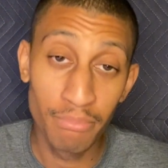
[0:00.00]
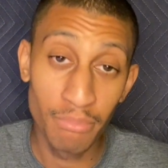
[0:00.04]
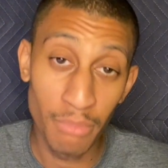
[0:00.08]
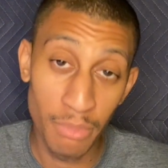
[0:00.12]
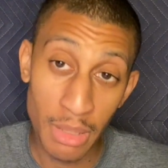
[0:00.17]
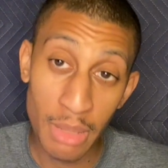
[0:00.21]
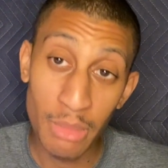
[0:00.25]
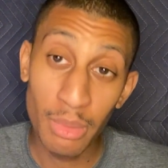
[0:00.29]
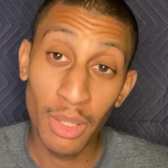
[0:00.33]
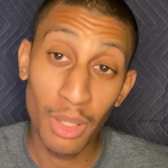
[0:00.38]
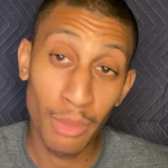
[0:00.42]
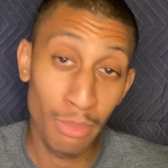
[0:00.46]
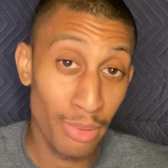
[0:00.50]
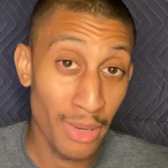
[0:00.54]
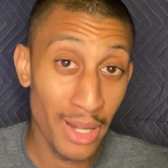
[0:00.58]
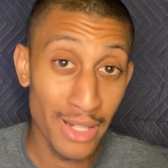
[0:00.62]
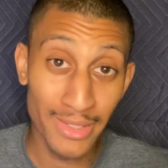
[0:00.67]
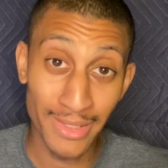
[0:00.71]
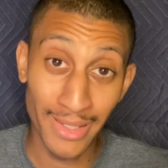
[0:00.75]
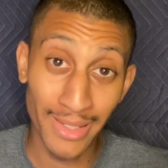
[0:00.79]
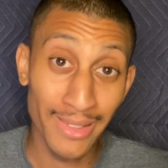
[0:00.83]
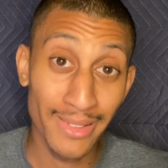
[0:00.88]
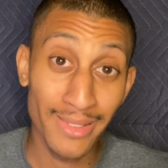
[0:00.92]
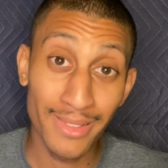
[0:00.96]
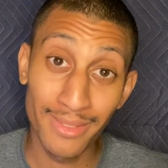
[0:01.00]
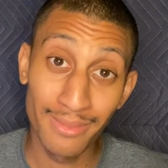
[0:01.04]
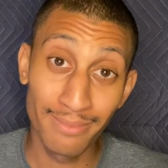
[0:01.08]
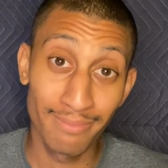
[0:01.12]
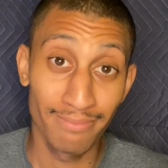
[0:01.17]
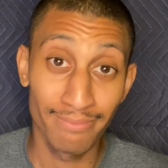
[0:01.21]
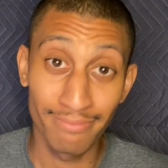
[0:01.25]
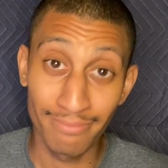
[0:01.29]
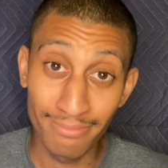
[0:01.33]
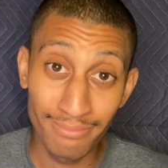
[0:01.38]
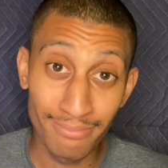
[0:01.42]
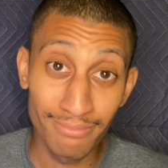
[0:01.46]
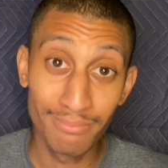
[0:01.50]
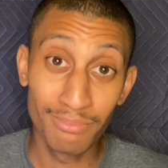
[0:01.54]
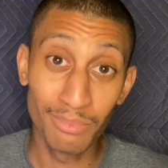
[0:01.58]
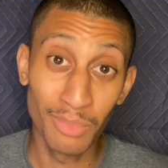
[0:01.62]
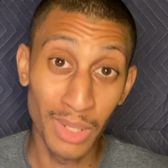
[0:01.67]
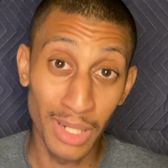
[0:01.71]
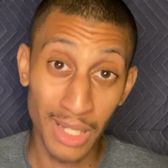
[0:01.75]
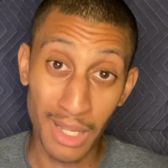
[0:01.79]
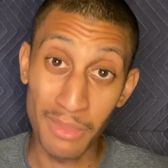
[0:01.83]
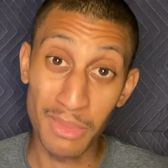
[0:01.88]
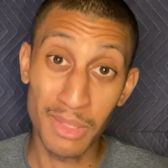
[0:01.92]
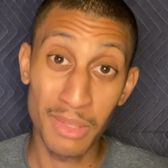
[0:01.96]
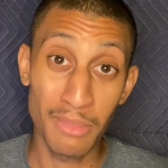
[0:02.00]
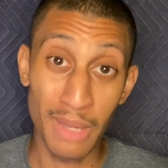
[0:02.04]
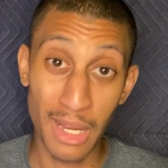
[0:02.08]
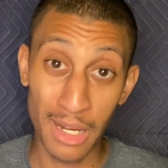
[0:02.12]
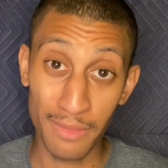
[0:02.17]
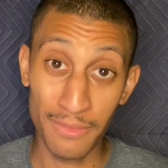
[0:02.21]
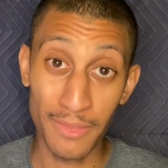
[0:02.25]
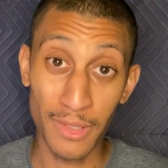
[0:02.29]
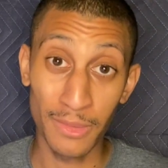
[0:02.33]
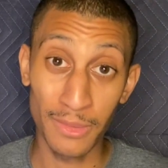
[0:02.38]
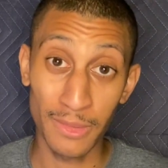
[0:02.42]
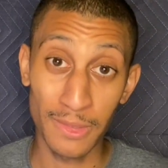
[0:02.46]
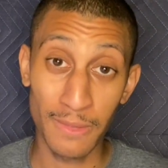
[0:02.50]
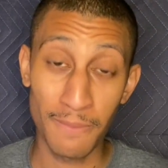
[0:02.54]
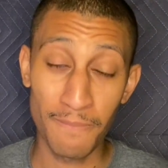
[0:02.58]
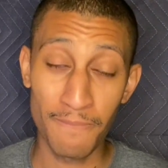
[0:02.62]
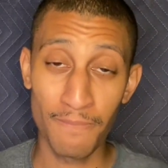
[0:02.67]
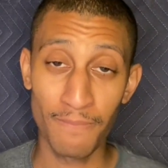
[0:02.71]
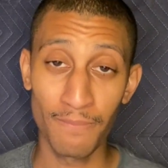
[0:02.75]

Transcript: are prejudiced when it comes to microphones.